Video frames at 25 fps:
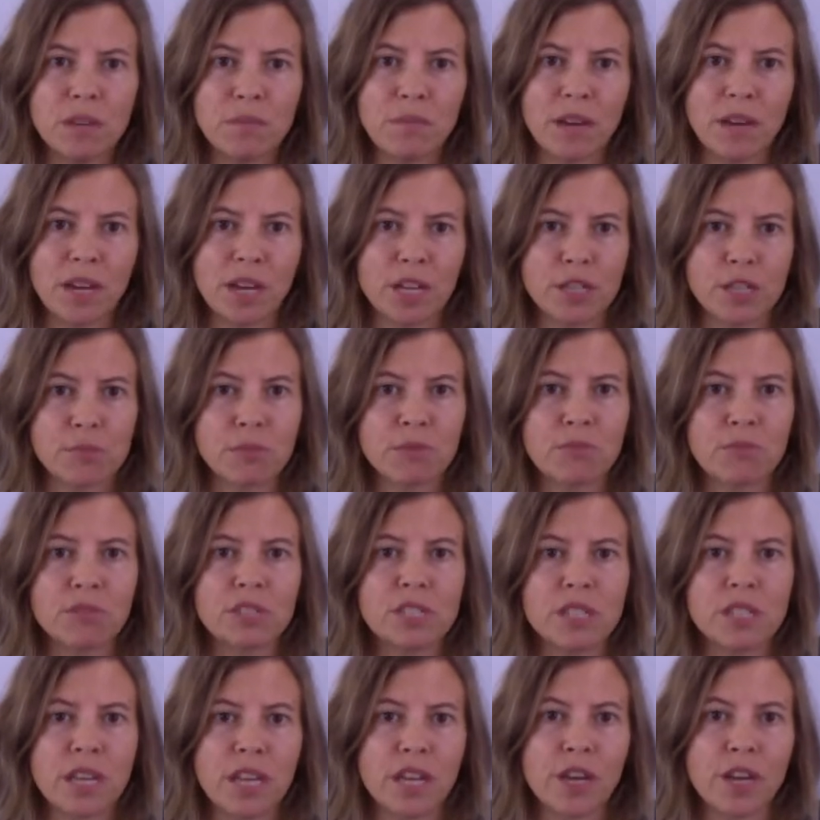and my husband would
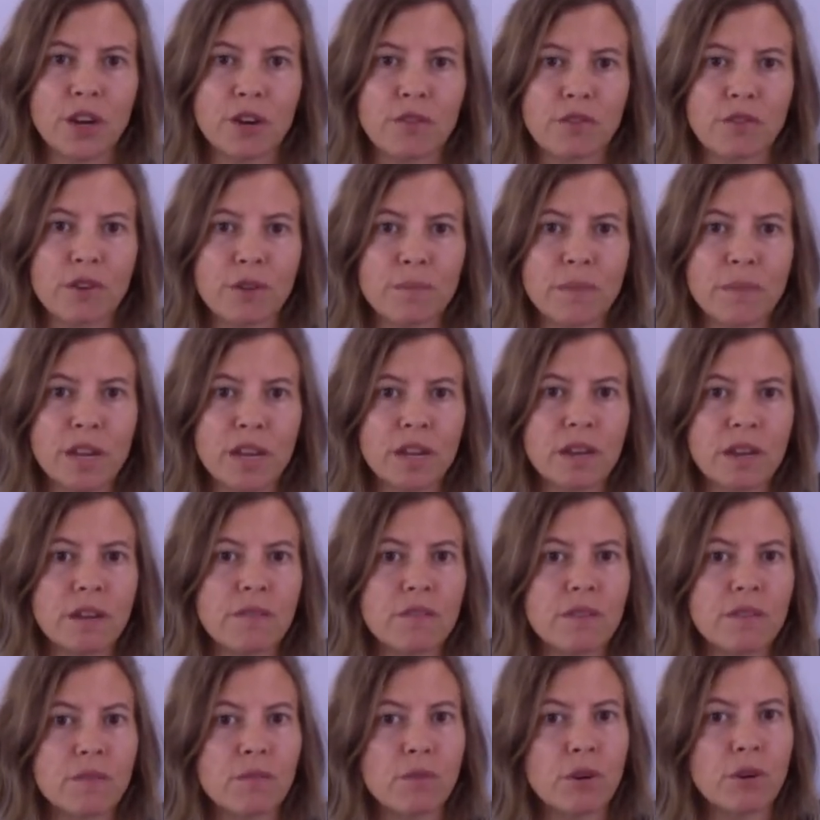take over many
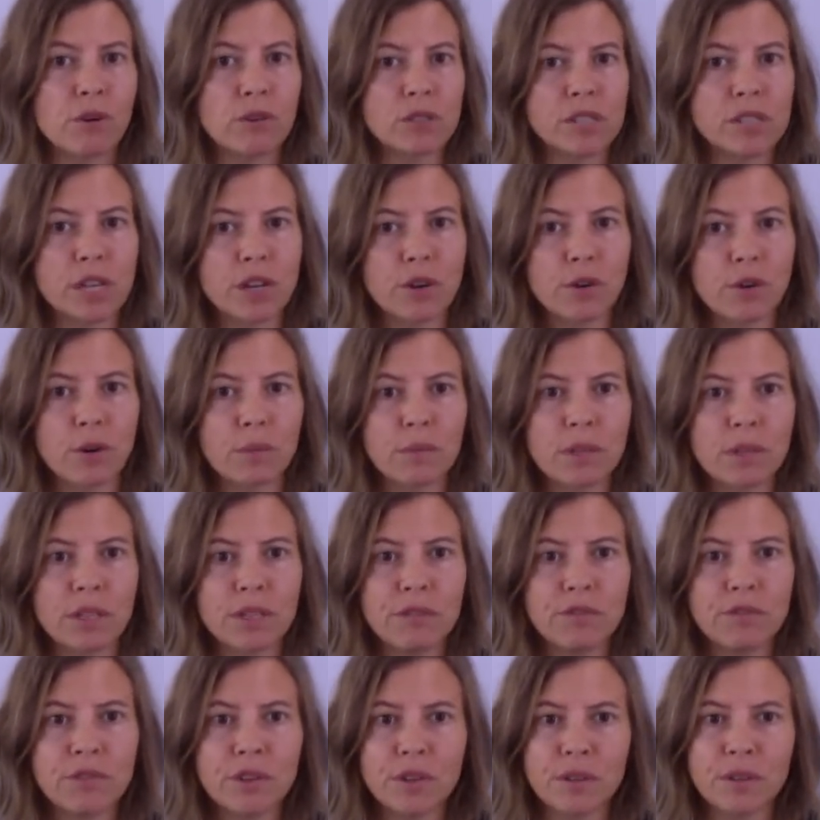of the roles I
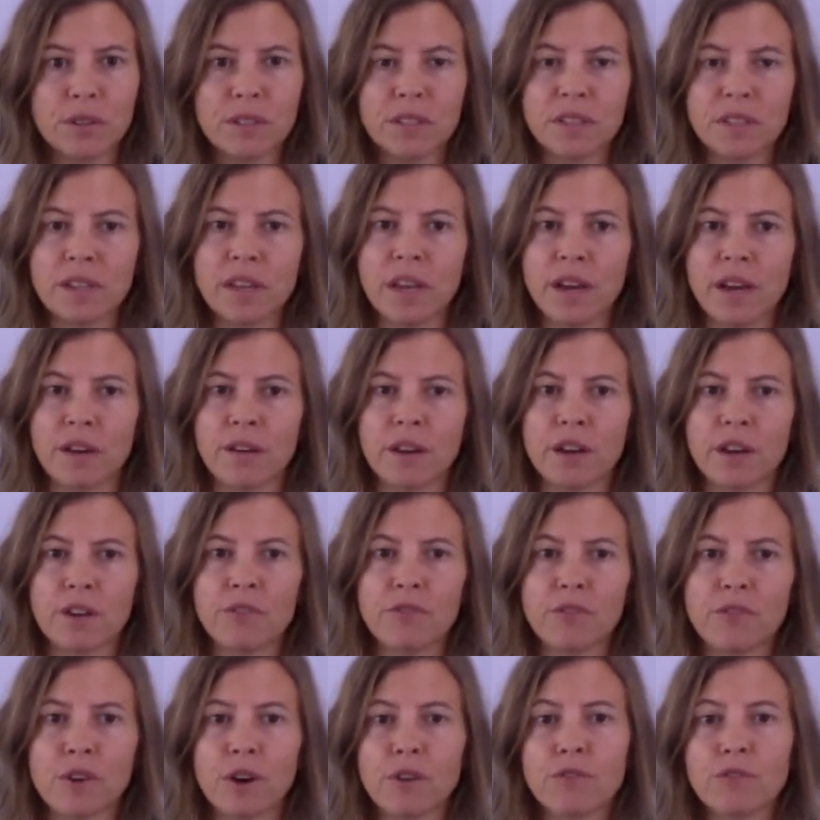normally filled in caring
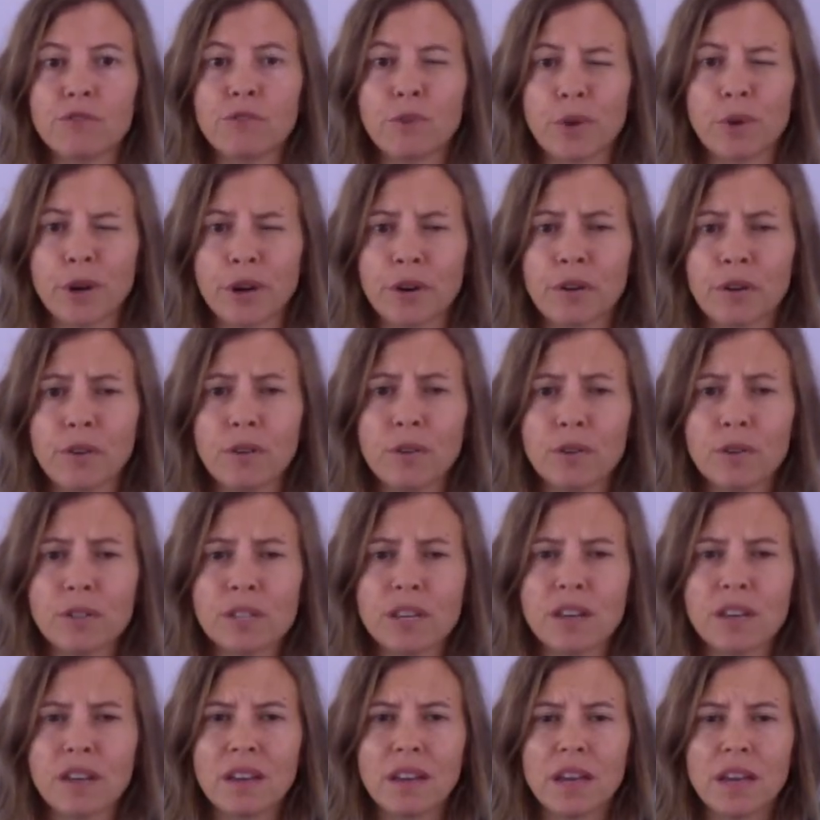for our 4-year-old.
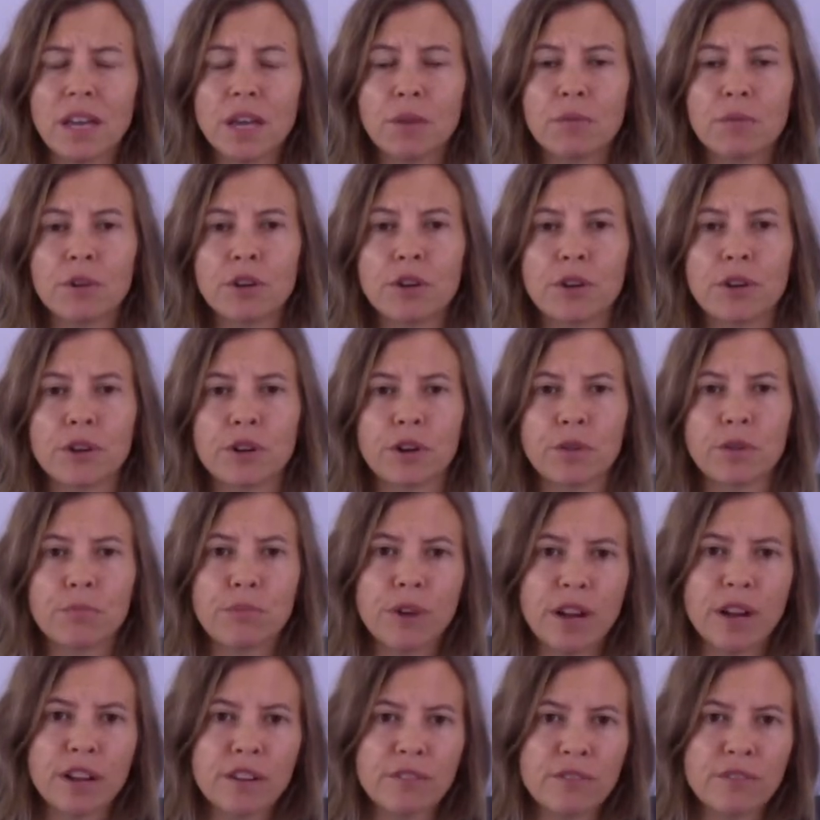He would cook her
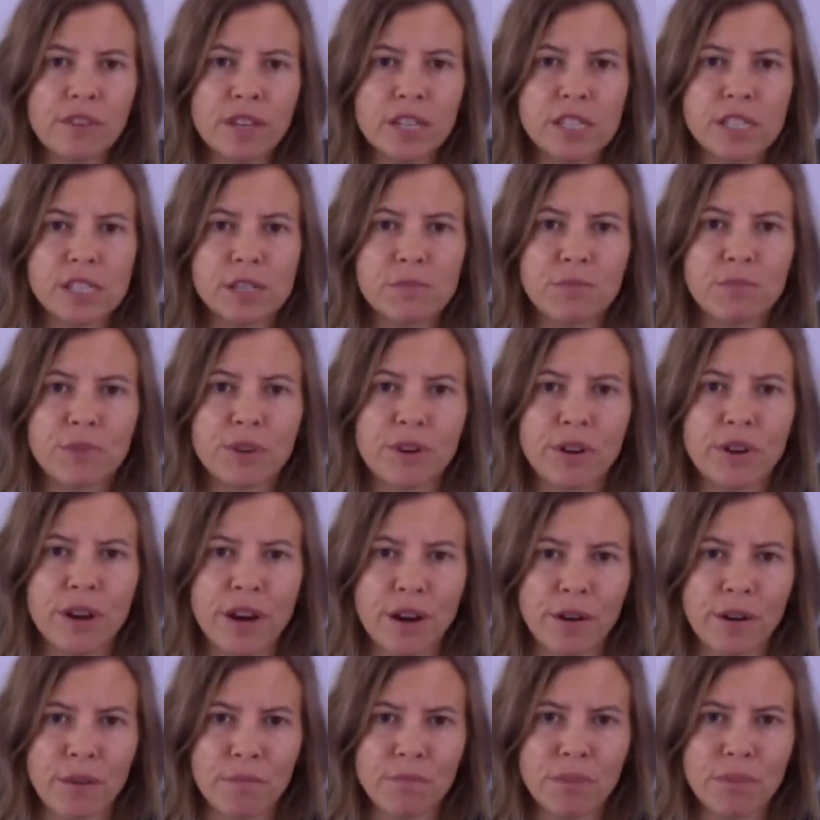breakfast and put her
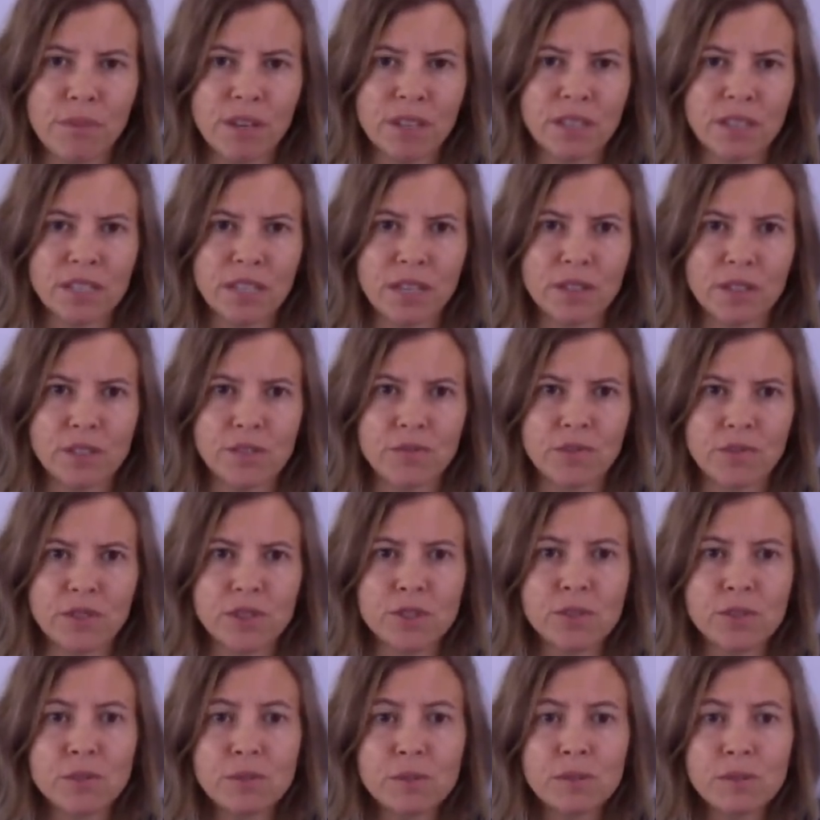hair in pigtails for
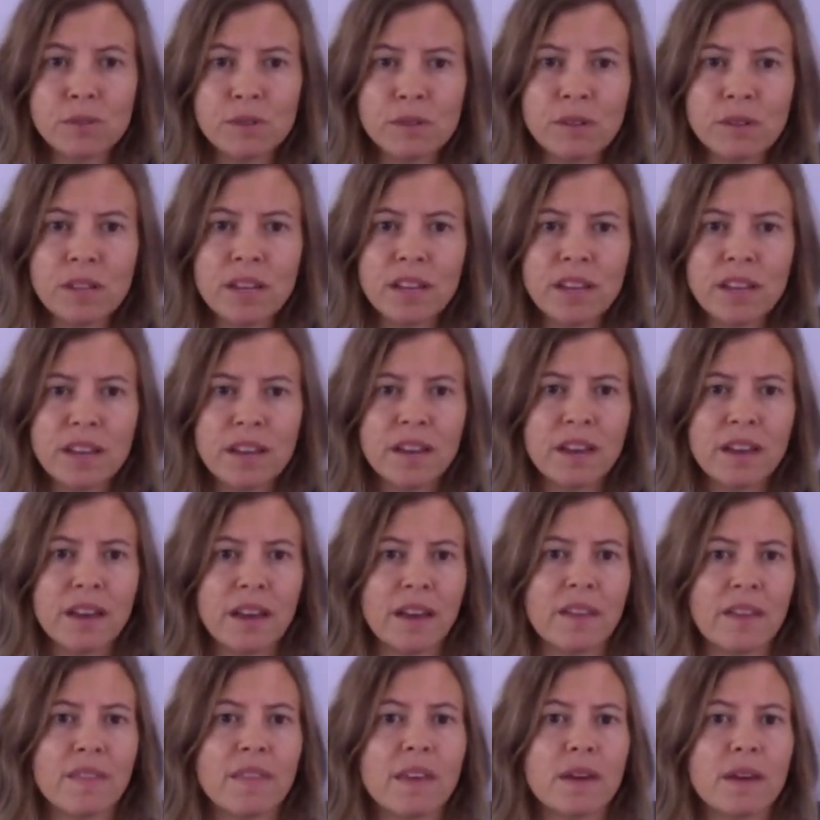school,
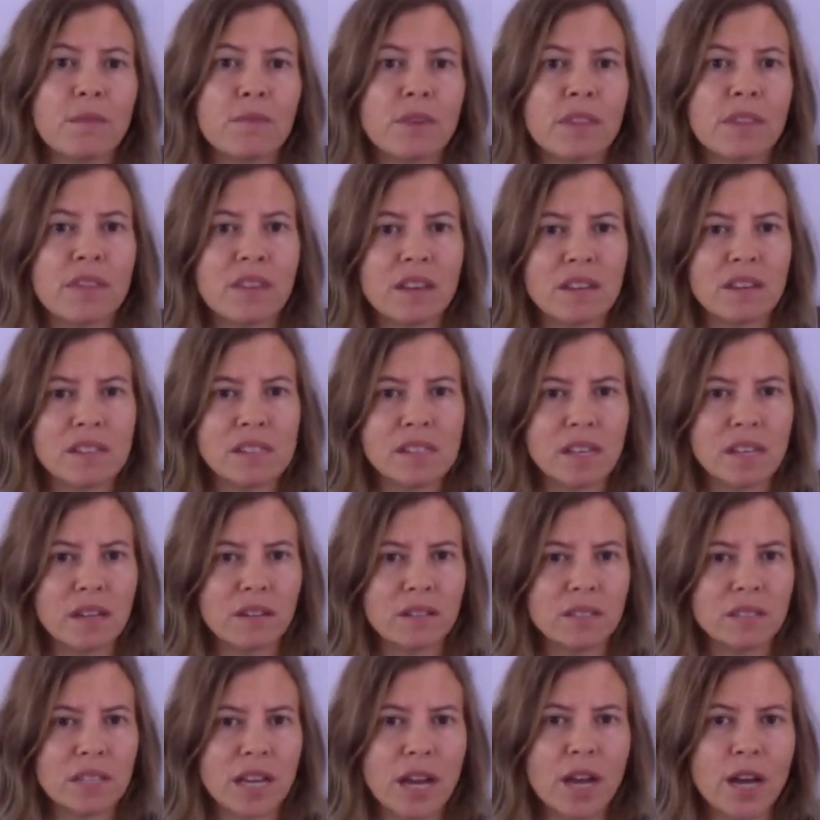and then when things
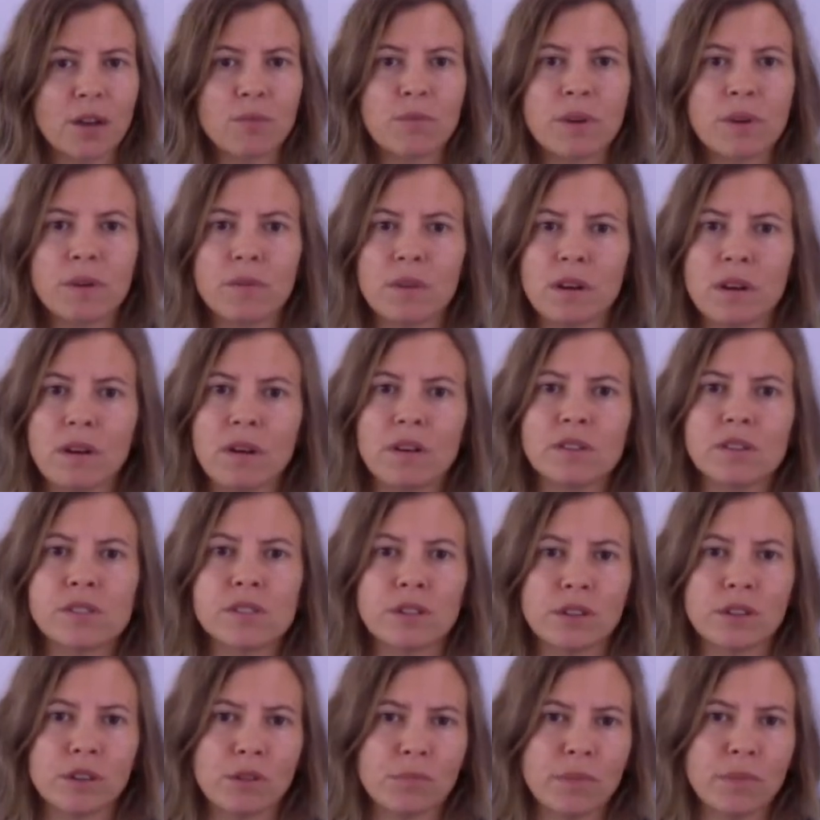settled down, we would all
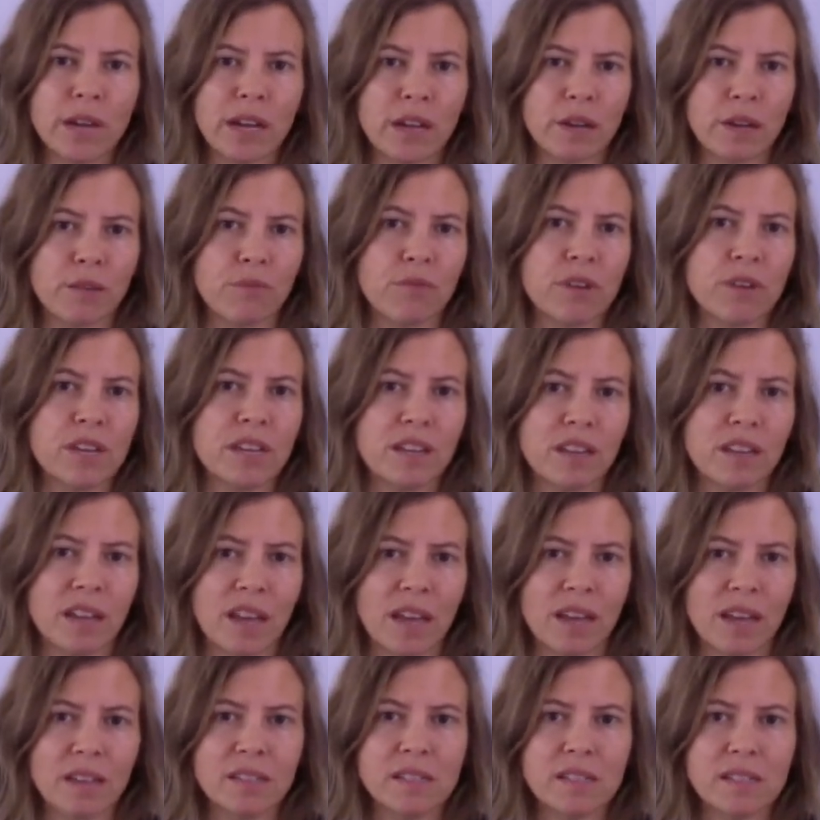circle back and
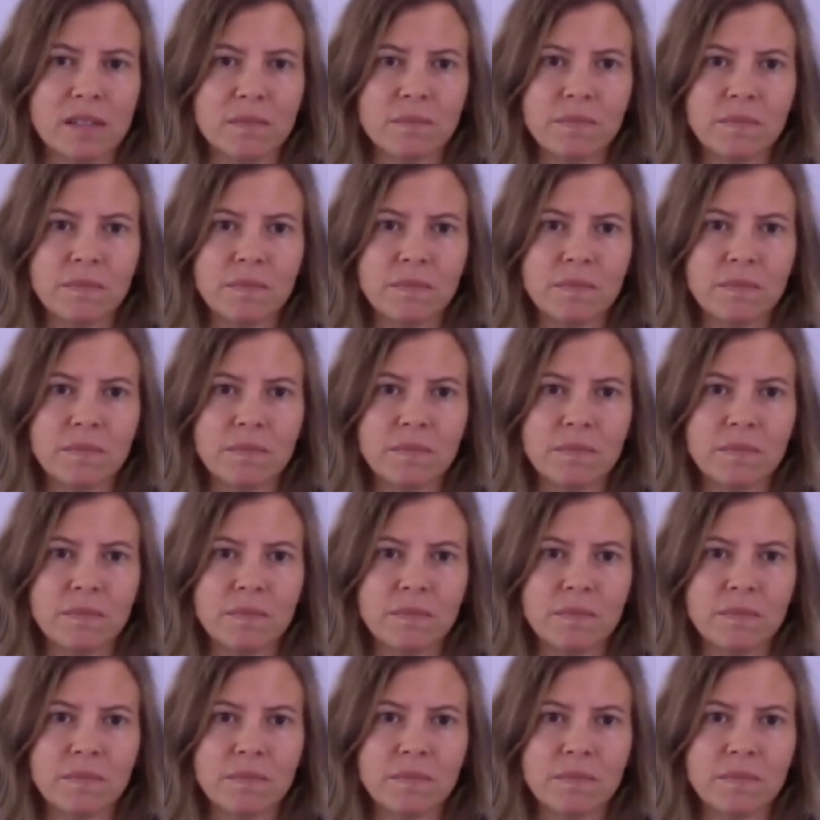reconnect.